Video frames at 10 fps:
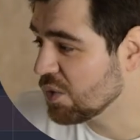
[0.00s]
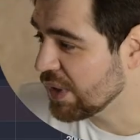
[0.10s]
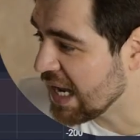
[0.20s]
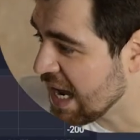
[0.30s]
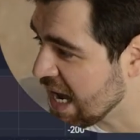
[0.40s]

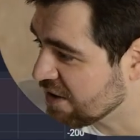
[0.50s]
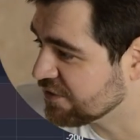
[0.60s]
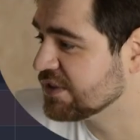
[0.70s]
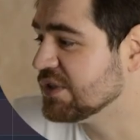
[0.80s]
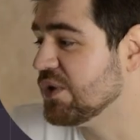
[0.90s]
we
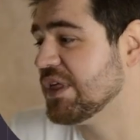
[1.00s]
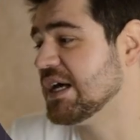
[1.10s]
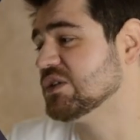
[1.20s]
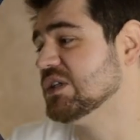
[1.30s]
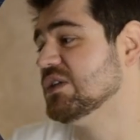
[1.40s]
have
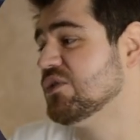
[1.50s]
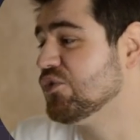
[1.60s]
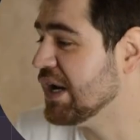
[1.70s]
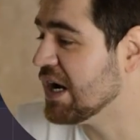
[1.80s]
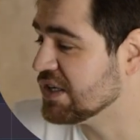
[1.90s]

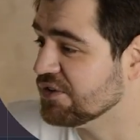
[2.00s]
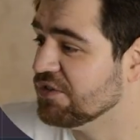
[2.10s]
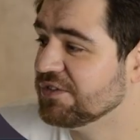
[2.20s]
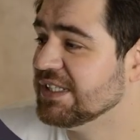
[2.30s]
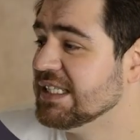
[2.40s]

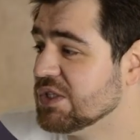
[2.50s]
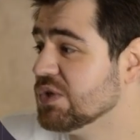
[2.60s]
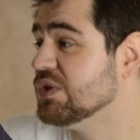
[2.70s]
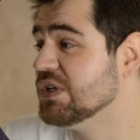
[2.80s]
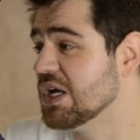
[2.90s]

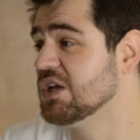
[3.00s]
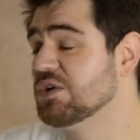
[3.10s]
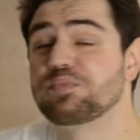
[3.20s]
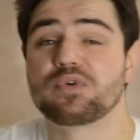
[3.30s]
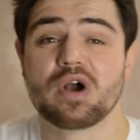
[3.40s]

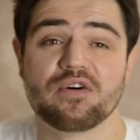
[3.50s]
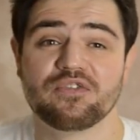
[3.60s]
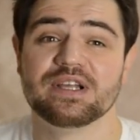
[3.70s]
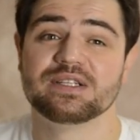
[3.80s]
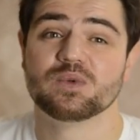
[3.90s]
$2,352
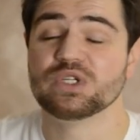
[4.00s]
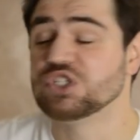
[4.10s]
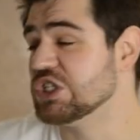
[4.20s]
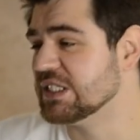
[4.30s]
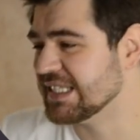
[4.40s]
profit,
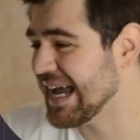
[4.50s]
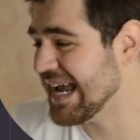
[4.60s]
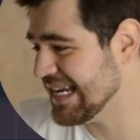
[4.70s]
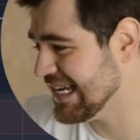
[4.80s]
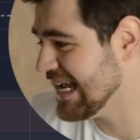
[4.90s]
which is
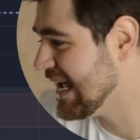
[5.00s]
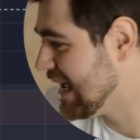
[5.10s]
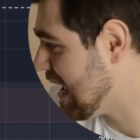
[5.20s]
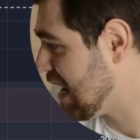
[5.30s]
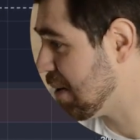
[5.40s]
an
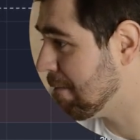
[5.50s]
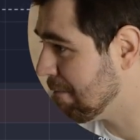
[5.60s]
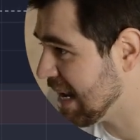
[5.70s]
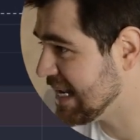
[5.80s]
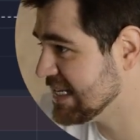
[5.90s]

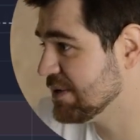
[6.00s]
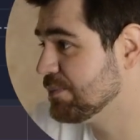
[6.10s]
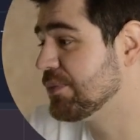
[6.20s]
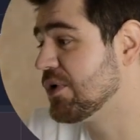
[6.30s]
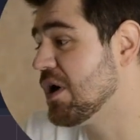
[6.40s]

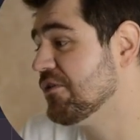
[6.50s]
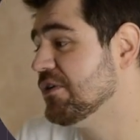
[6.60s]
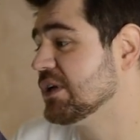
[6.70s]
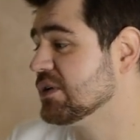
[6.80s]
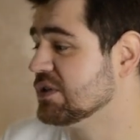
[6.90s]
amazing
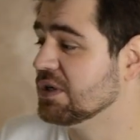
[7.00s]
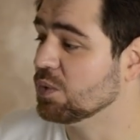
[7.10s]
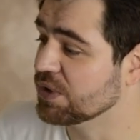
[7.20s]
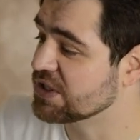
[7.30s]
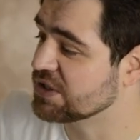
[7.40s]
profit
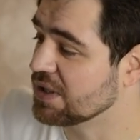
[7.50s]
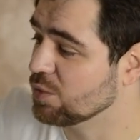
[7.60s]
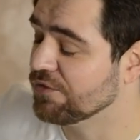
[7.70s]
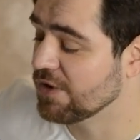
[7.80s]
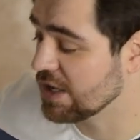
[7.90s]
considering we
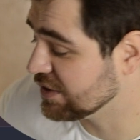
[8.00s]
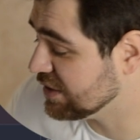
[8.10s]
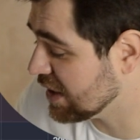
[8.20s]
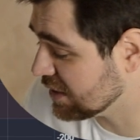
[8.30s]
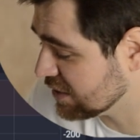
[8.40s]
started with
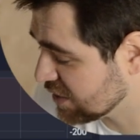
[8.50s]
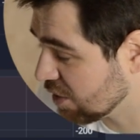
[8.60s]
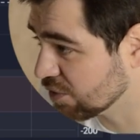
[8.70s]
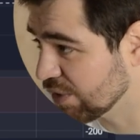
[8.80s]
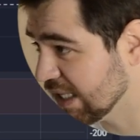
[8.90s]
$100
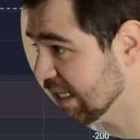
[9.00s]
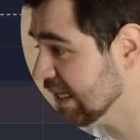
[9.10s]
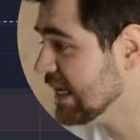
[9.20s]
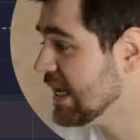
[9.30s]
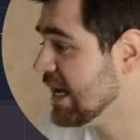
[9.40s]

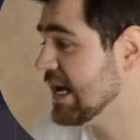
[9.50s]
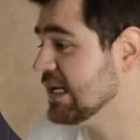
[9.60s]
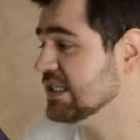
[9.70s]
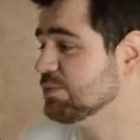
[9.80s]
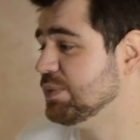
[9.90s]
already,
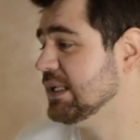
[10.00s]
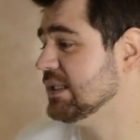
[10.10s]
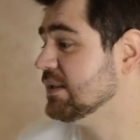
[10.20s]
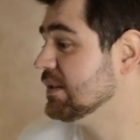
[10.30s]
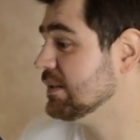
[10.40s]
and it's
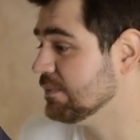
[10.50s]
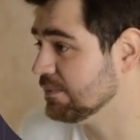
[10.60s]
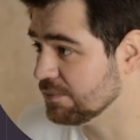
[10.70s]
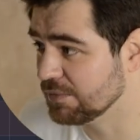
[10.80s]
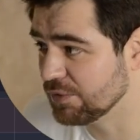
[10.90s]

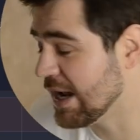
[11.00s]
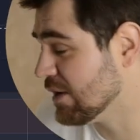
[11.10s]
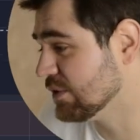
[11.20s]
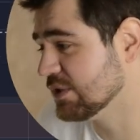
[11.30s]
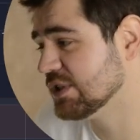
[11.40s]
been
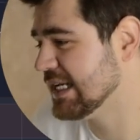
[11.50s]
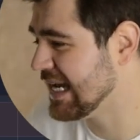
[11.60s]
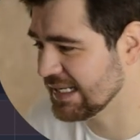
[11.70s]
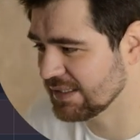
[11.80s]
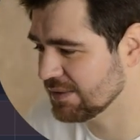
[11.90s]
around
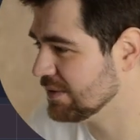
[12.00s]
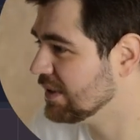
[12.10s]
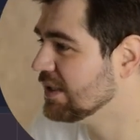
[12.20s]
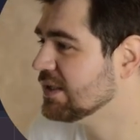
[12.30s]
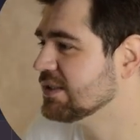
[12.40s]
10
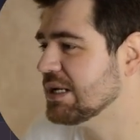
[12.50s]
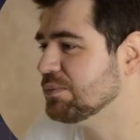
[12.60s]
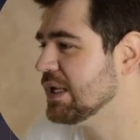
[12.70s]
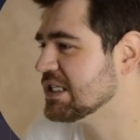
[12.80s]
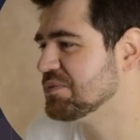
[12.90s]

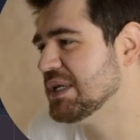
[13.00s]
plus